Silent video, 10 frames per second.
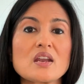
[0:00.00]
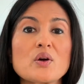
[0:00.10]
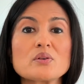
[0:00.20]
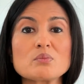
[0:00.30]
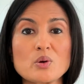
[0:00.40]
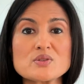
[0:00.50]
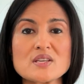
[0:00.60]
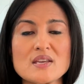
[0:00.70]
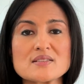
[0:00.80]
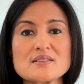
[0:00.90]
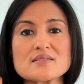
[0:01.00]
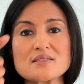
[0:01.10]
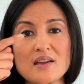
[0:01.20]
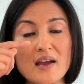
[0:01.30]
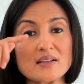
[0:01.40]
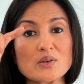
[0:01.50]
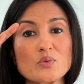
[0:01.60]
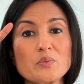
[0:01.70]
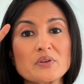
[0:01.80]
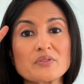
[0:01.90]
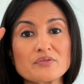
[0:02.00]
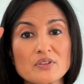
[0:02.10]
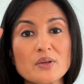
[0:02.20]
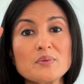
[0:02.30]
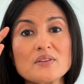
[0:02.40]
Now in most cases, the eyelid will be flipped